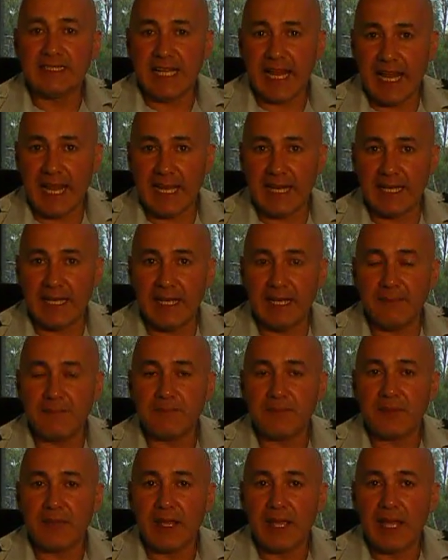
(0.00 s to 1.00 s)
10
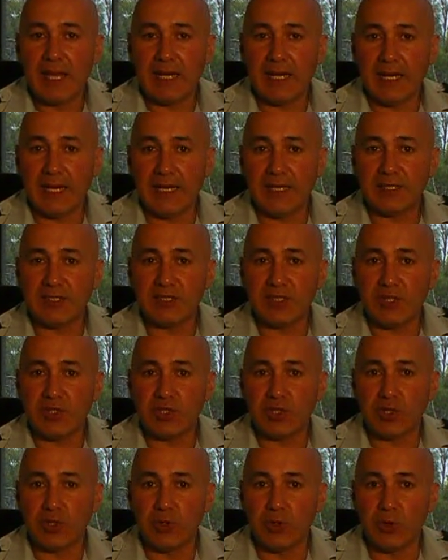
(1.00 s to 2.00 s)
links
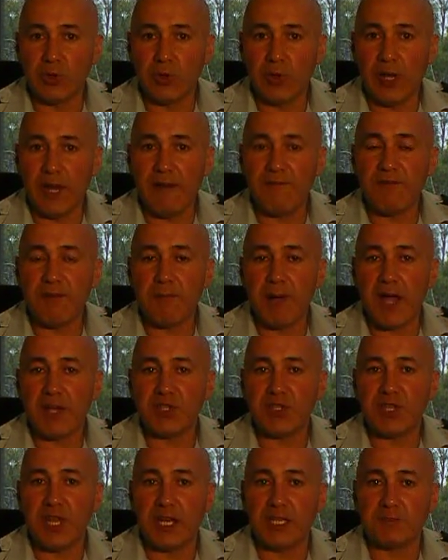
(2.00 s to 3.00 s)
to
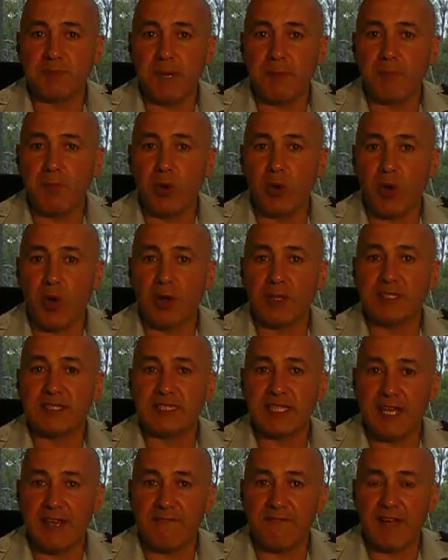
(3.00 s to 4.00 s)
information that has been put on
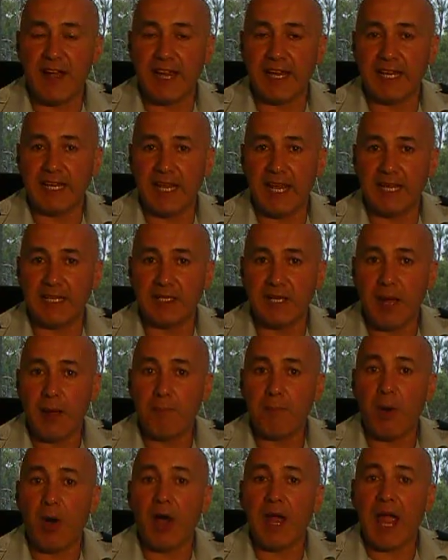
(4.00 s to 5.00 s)
CFA Connect
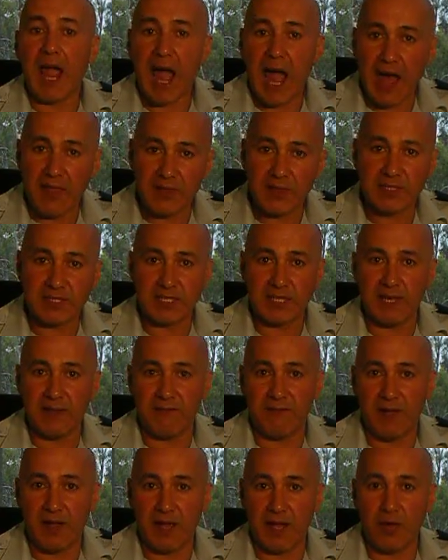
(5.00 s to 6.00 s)
by other
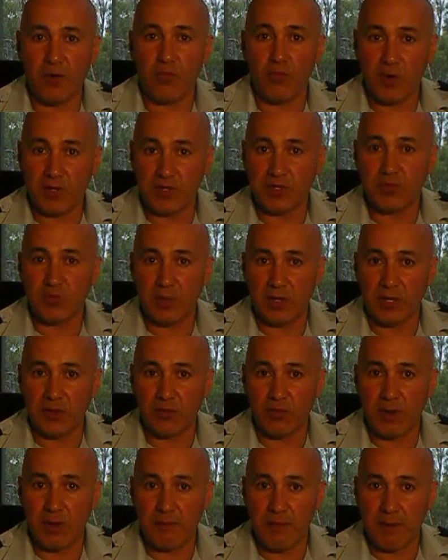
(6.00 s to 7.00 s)
CFA Region
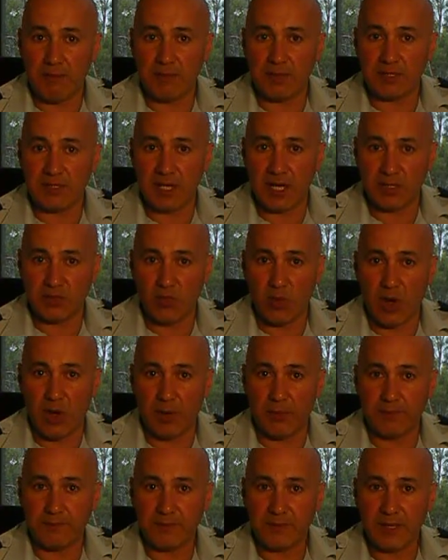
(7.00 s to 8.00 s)
23 members as
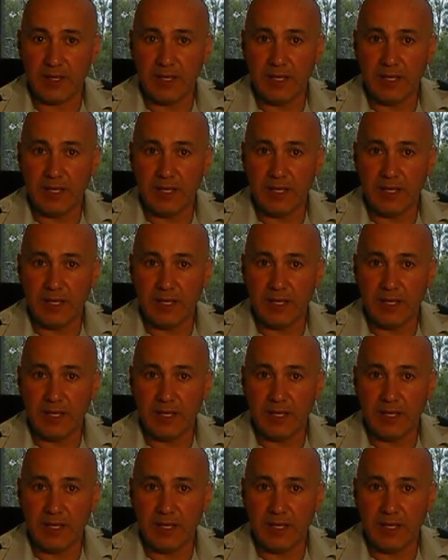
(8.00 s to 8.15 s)
well.